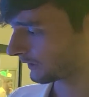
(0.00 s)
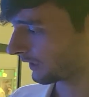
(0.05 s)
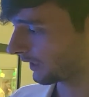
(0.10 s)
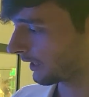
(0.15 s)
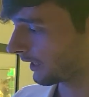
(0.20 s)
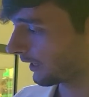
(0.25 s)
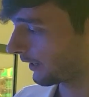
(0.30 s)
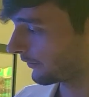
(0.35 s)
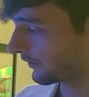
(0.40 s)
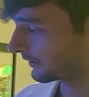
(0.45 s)

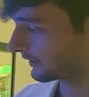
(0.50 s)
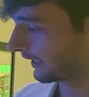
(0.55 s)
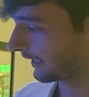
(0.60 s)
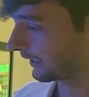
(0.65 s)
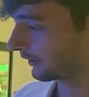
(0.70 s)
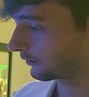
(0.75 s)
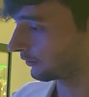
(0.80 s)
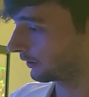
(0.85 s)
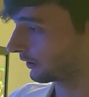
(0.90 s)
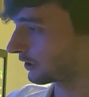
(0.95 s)
The
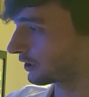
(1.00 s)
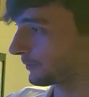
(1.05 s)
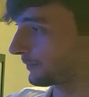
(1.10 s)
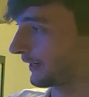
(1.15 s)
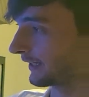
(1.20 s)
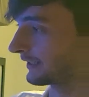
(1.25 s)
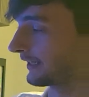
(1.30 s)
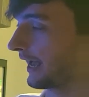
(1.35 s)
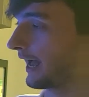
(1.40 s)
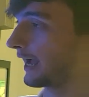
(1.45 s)
tank looks
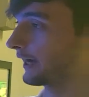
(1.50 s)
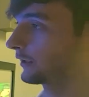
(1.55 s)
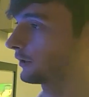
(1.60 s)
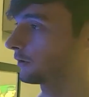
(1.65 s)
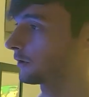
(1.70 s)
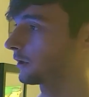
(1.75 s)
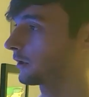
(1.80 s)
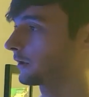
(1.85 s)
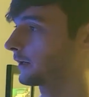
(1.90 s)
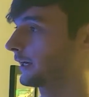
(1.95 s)

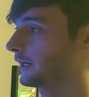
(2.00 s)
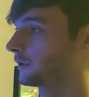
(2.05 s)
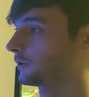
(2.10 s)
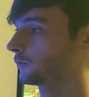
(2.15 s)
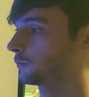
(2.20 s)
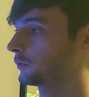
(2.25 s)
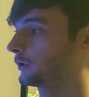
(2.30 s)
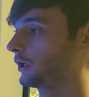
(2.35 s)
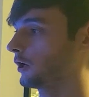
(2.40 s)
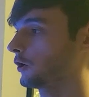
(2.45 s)
spectacular,
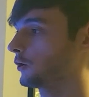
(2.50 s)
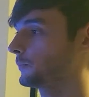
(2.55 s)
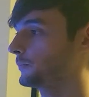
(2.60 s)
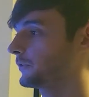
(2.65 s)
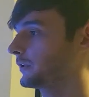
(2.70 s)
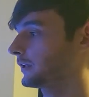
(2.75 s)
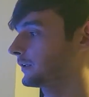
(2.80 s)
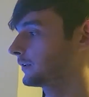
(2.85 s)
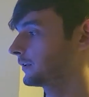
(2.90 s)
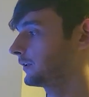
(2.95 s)
and we hope
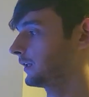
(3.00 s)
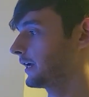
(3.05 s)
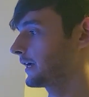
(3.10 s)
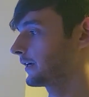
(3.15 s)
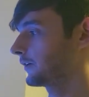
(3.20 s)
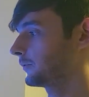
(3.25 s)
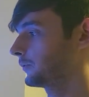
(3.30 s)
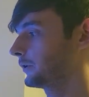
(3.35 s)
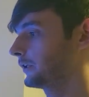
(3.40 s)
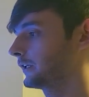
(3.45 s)
that
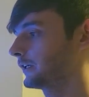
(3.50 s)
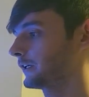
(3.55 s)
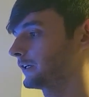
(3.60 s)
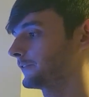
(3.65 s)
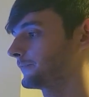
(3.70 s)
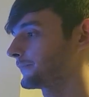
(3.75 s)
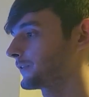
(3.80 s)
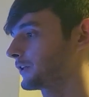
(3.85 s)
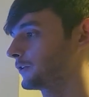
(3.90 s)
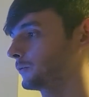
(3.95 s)

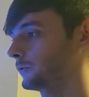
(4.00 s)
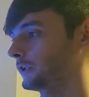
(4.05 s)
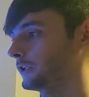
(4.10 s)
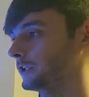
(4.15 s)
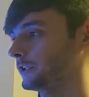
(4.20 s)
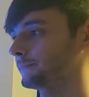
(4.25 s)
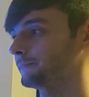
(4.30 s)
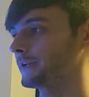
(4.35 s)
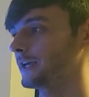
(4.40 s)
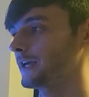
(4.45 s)
we could